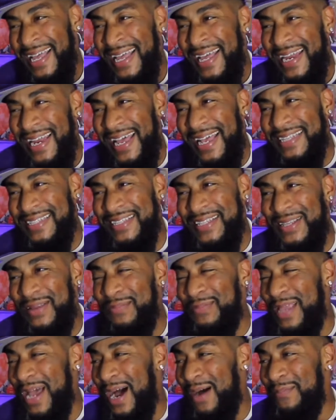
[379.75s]
That
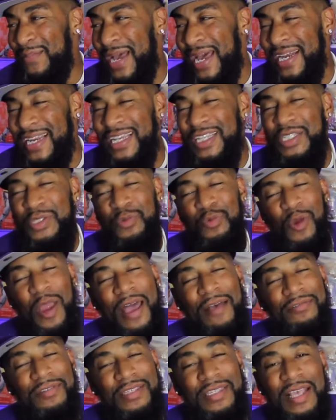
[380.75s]
slipped out, man. These
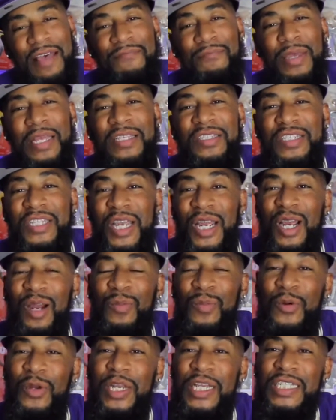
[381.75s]
refs have been
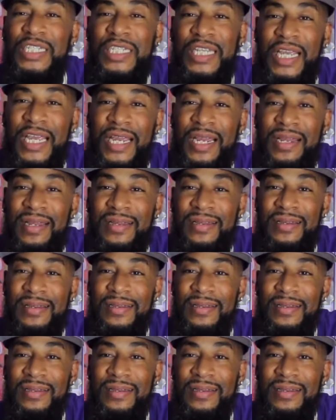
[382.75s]
terrible this year.